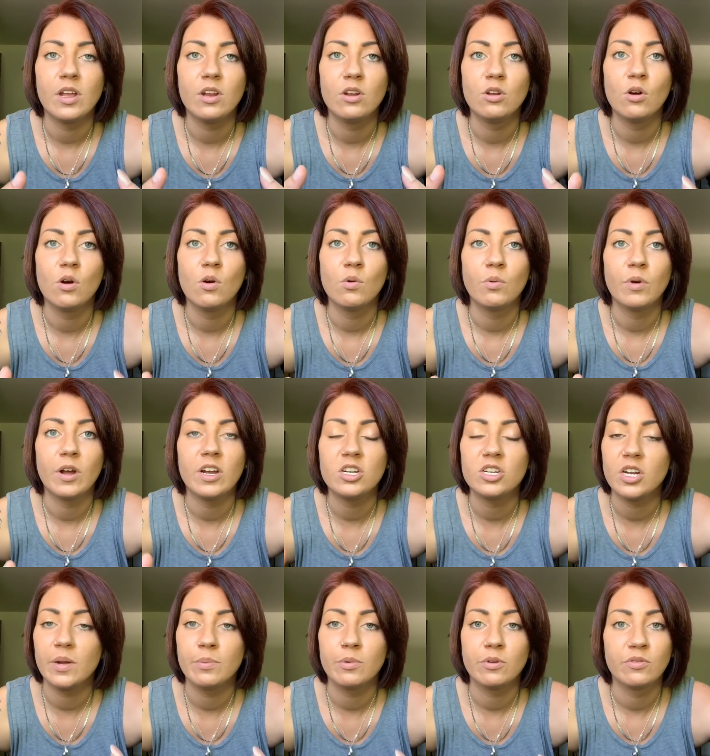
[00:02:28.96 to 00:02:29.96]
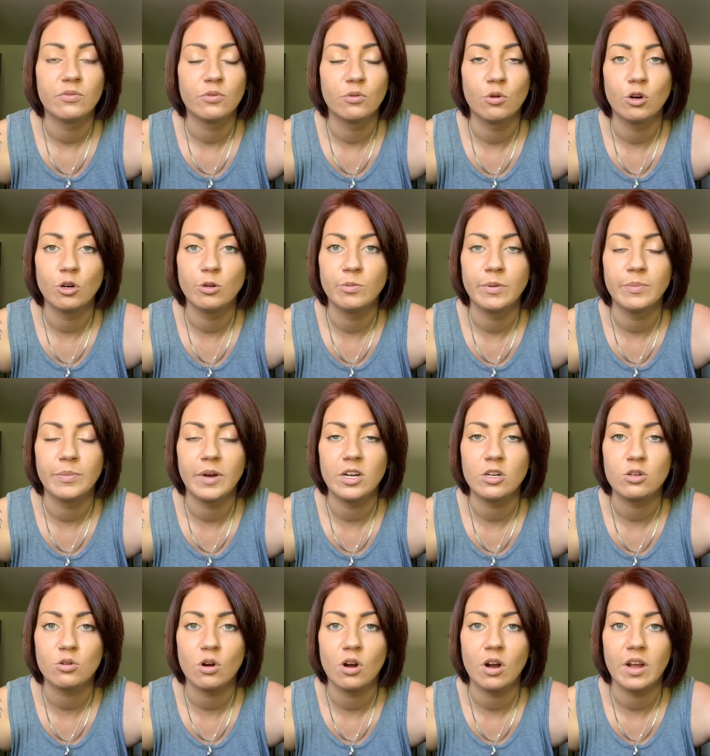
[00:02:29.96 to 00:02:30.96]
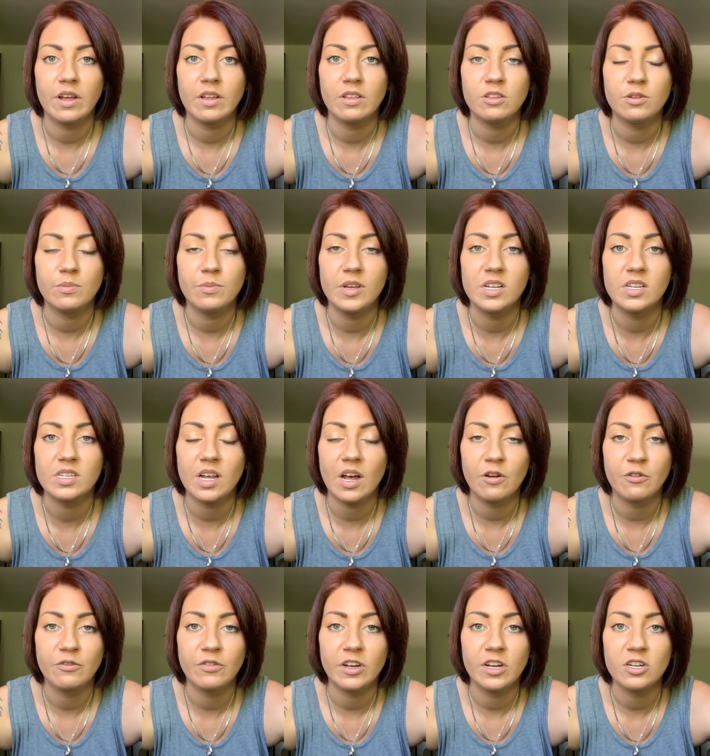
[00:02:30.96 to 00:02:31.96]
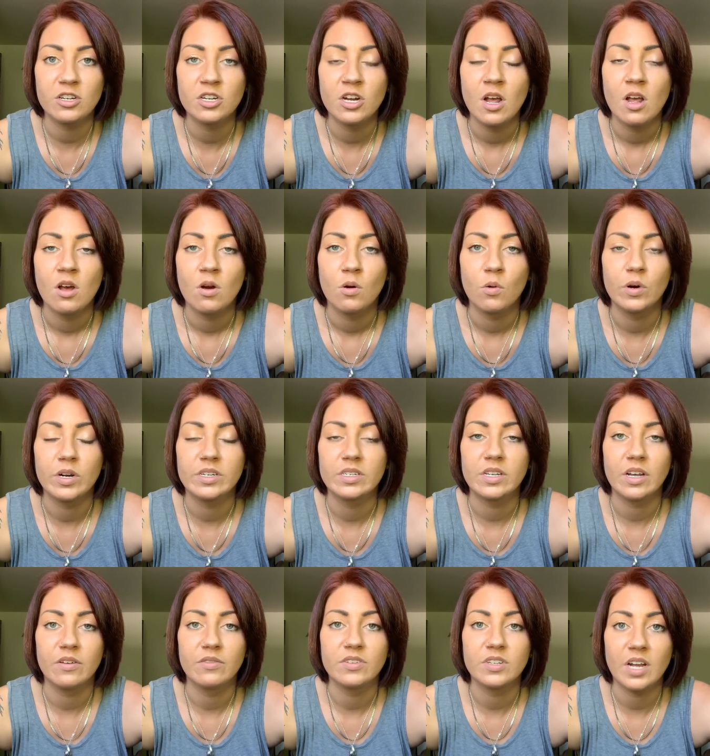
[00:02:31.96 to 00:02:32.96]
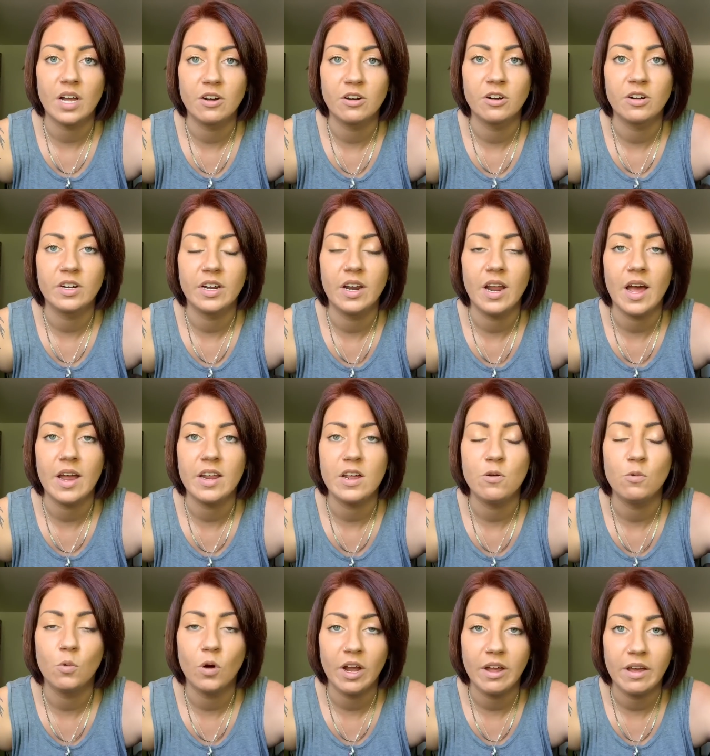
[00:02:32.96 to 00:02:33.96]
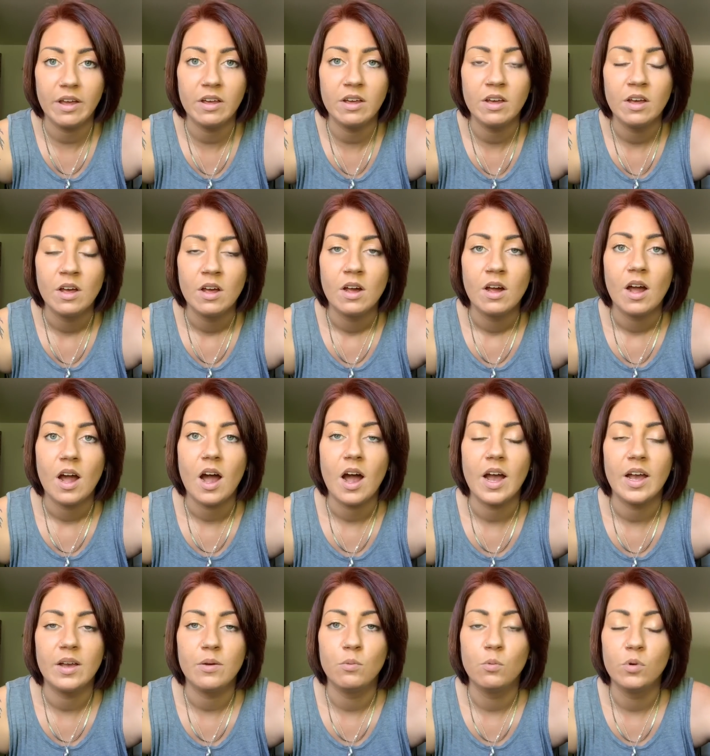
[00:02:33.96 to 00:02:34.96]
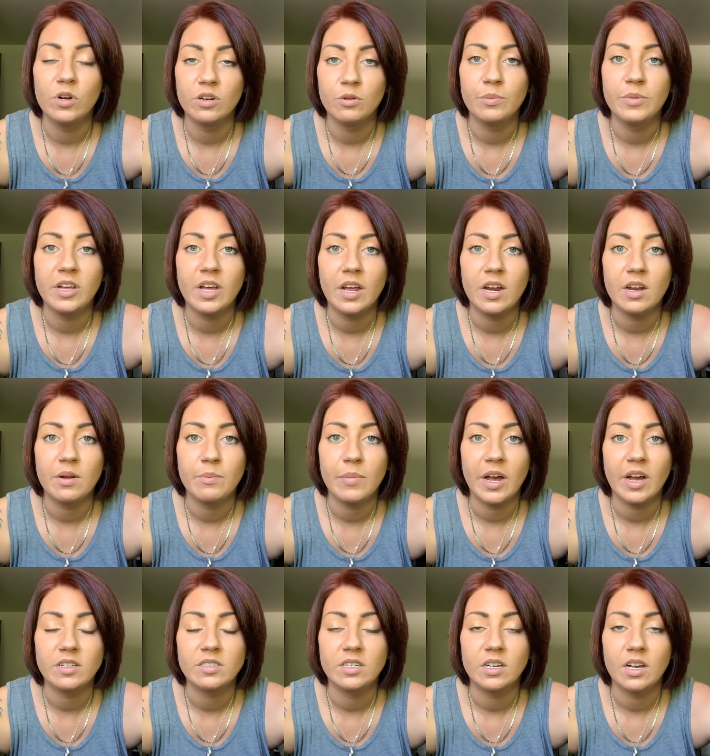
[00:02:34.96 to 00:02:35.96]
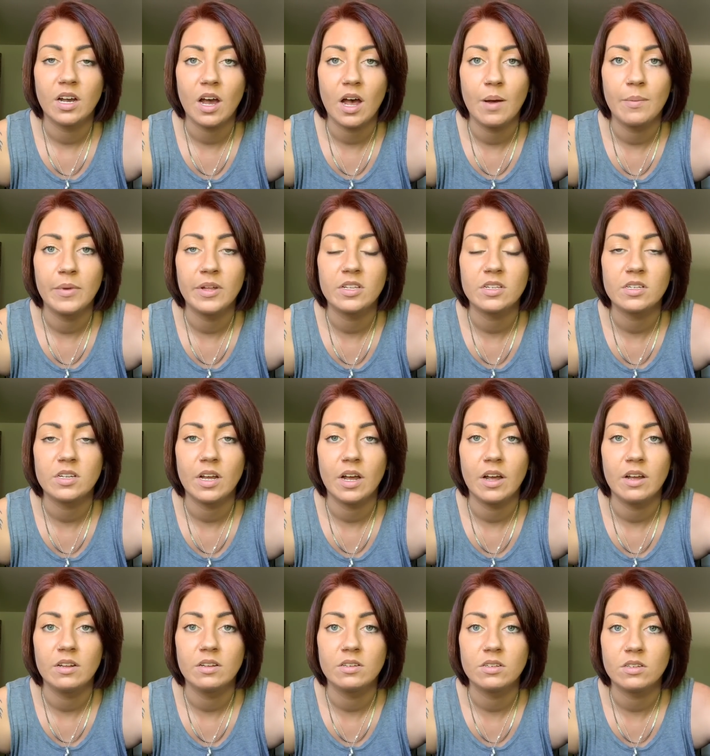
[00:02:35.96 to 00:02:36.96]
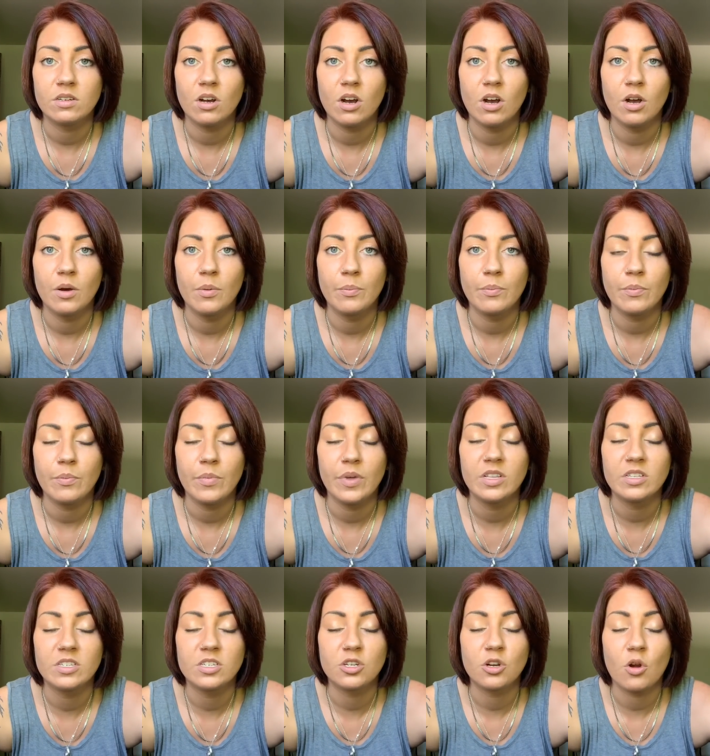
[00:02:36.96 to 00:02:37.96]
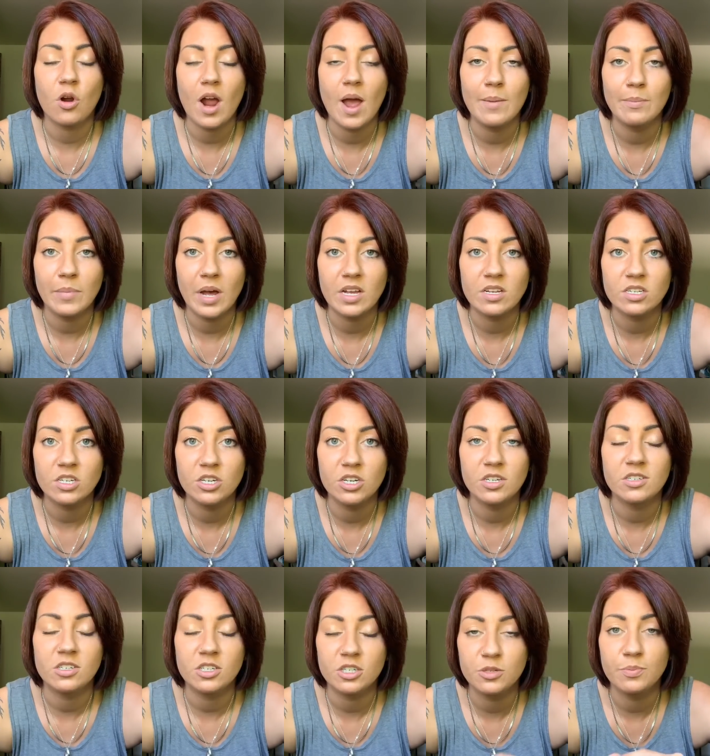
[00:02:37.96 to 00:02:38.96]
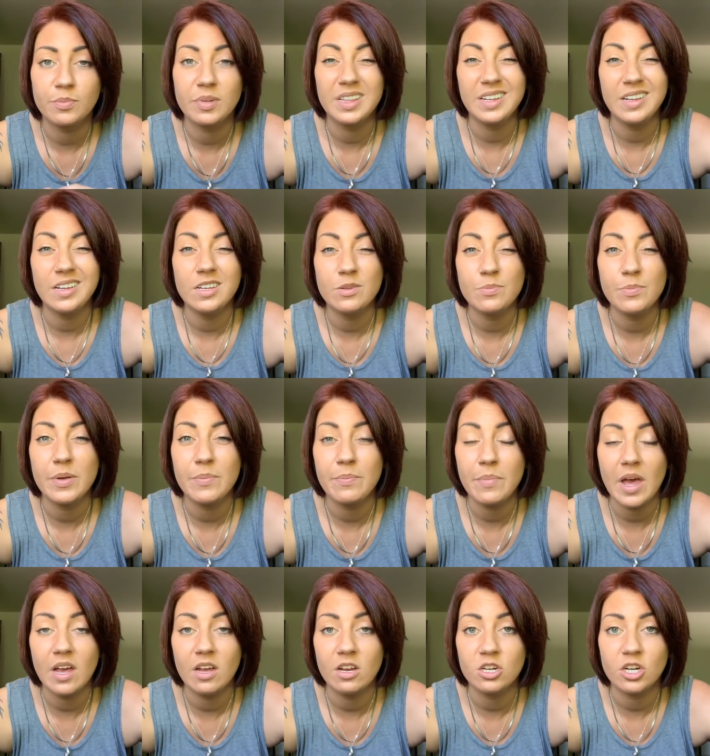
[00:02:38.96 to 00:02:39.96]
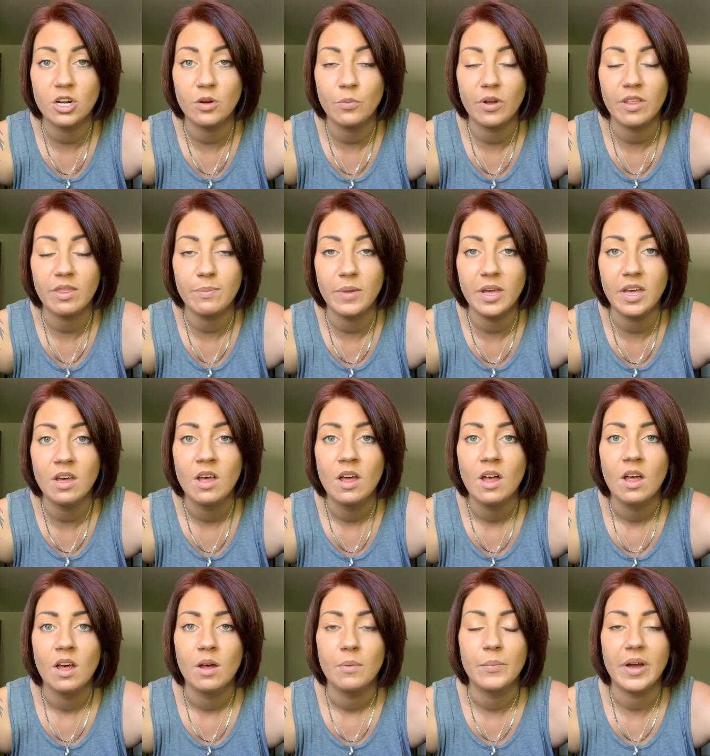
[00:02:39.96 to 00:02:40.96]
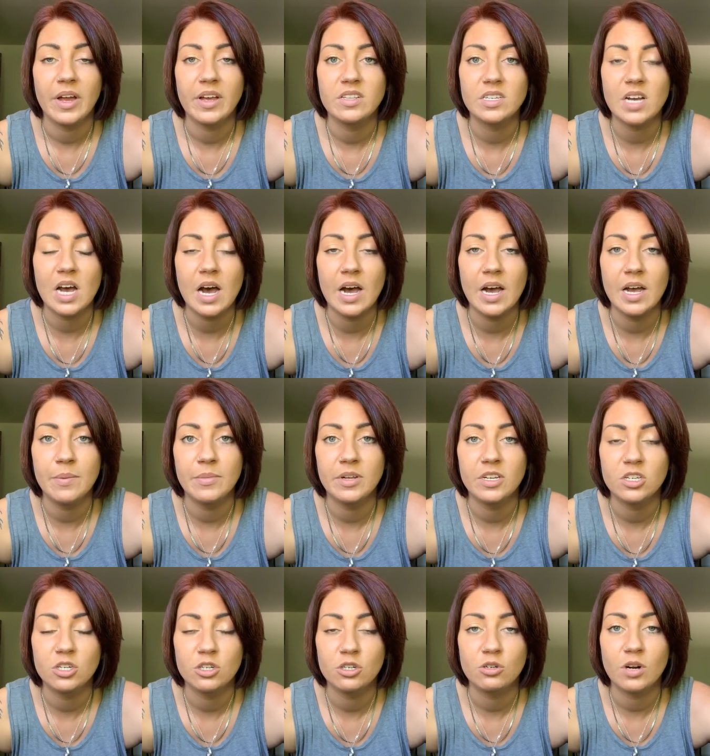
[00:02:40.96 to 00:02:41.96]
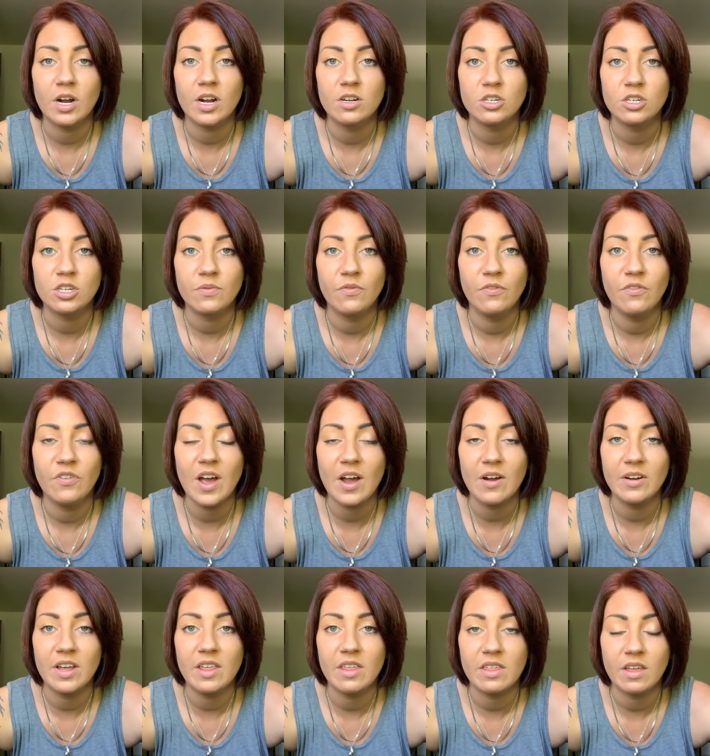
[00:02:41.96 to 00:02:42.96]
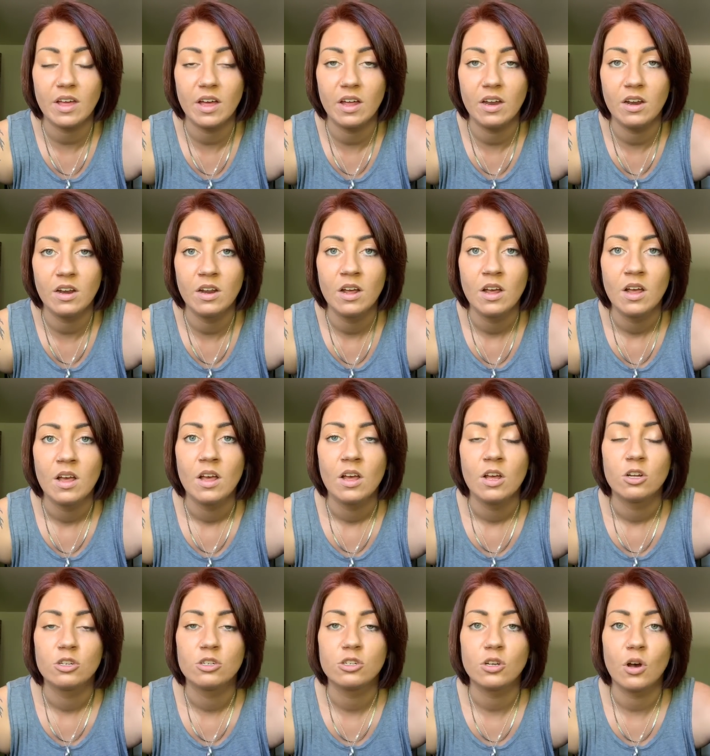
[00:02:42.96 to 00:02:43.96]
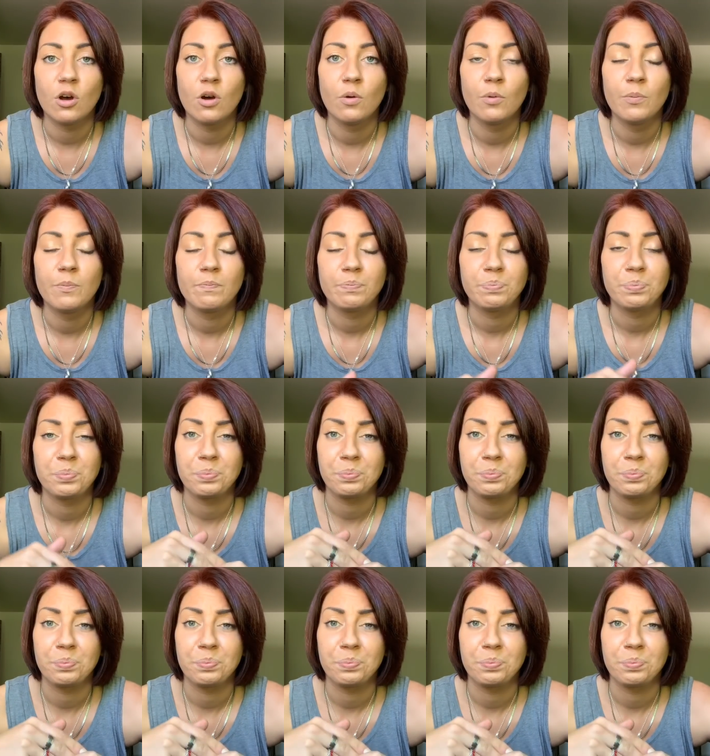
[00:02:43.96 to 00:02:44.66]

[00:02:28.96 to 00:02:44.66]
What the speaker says: In no way, shape, or form am I trying to be selfish or self-centered in any way. I will be getting back to comments and Instagram messages. Just please be patient with me. My time is stretched very thin. So